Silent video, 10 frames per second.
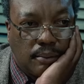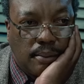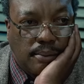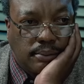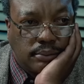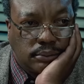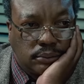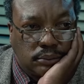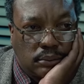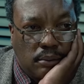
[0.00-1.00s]
the fucking
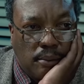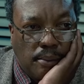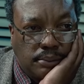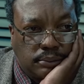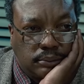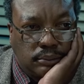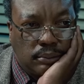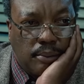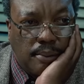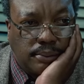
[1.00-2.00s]
thing! Okay,
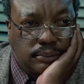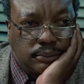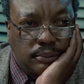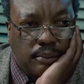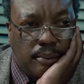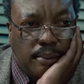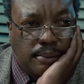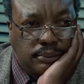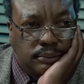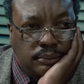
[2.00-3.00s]
okay. But this